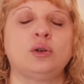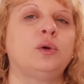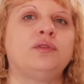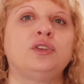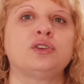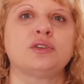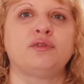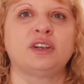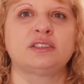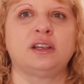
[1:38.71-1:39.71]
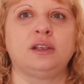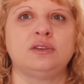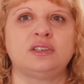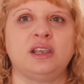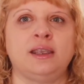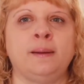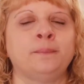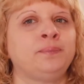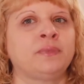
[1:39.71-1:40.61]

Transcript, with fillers: So if there's a fix that you see